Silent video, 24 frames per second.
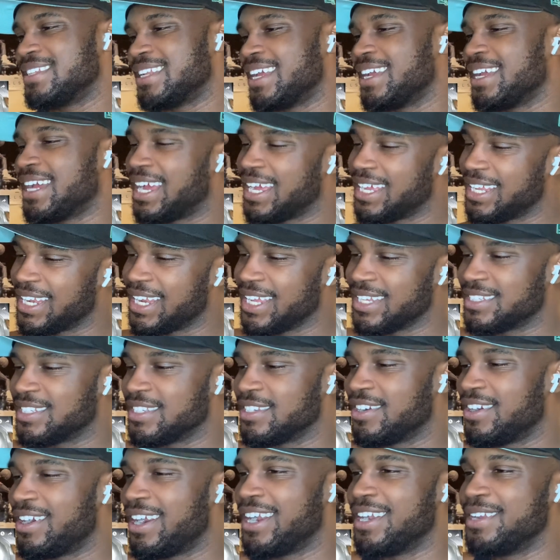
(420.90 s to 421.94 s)
Like, I like to
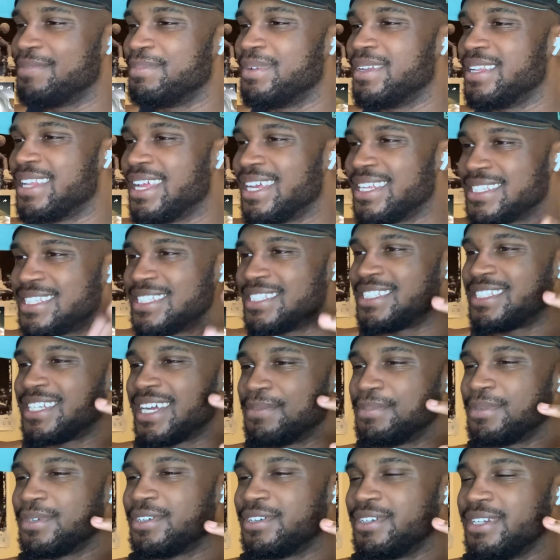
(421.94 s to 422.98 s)
learn how to be like this
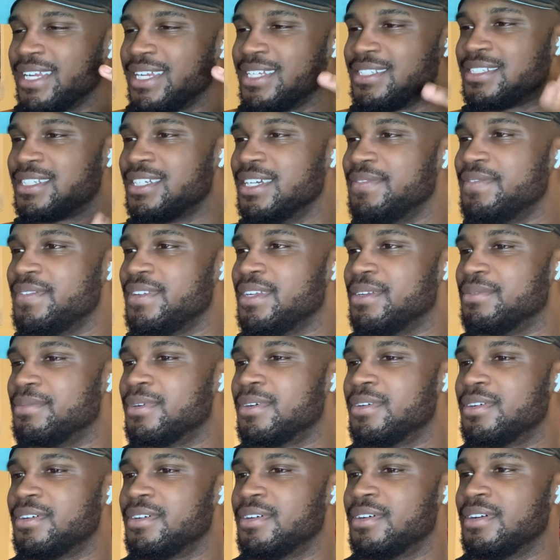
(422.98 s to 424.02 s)
type of creativity,
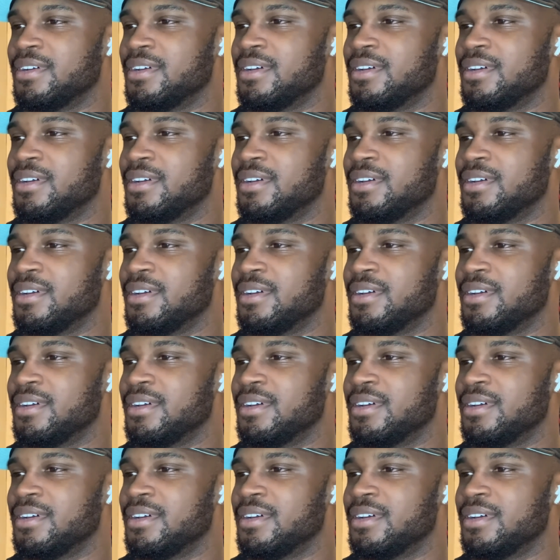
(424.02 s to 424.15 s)
bro.